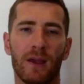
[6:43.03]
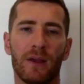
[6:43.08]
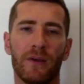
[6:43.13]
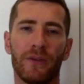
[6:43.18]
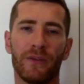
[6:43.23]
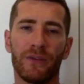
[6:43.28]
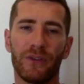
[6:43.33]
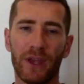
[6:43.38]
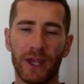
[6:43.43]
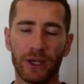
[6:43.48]

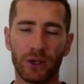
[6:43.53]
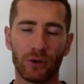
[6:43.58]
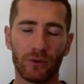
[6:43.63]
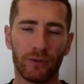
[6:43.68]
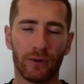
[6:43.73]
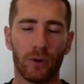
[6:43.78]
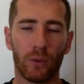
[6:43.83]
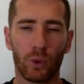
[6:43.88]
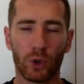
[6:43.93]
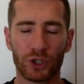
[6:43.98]
Thank you
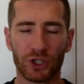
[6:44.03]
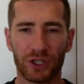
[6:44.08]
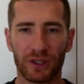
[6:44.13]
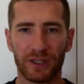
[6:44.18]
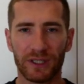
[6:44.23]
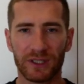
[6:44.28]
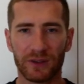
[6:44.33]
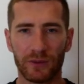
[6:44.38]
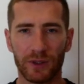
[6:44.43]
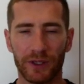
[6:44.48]
for watching
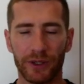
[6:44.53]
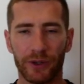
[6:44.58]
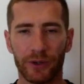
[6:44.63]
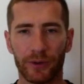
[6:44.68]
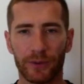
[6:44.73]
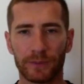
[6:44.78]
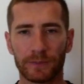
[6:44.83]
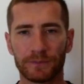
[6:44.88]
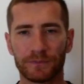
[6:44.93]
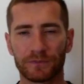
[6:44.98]
this video.